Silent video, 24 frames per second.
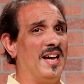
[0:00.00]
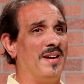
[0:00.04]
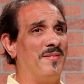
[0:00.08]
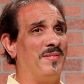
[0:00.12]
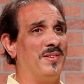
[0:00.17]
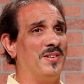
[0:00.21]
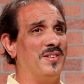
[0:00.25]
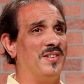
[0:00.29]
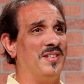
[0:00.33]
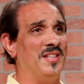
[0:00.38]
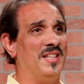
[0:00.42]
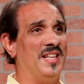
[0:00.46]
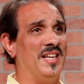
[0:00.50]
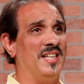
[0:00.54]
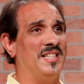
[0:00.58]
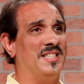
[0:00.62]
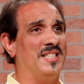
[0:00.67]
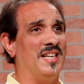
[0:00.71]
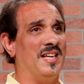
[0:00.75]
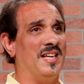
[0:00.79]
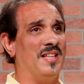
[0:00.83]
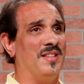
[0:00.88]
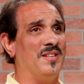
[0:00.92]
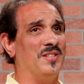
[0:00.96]
I've learned
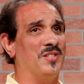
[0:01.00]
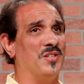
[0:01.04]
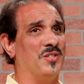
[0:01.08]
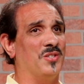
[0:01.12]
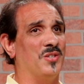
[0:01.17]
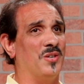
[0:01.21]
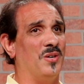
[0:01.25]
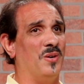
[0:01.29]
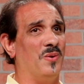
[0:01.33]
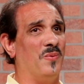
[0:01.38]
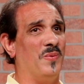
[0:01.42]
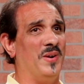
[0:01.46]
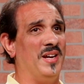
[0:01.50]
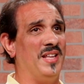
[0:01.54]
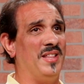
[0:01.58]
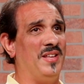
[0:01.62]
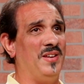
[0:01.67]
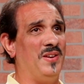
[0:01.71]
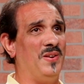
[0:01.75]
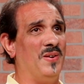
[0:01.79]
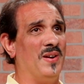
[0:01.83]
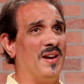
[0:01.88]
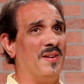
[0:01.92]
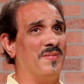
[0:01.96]
that uh, there's a certain way that
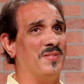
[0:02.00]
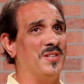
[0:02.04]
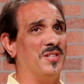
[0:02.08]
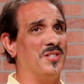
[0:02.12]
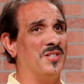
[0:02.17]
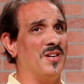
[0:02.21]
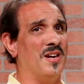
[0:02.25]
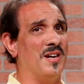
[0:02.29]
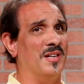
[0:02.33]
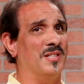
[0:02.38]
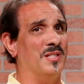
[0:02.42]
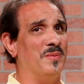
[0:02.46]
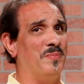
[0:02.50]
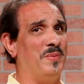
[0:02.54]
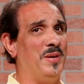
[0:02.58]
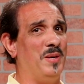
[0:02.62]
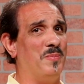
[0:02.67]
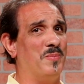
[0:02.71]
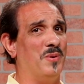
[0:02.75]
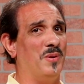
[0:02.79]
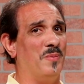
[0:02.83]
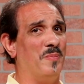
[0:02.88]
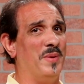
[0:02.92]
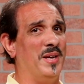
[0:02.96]
you have to talk to
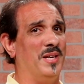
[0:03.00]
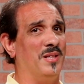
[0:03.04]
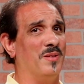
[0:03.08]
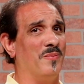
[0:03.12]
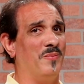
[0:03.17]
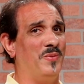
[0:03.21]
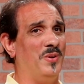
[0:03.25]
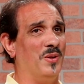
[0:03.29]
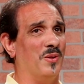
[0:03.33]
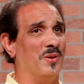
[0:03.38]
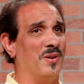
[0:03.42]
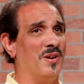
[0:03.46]
people, make them feel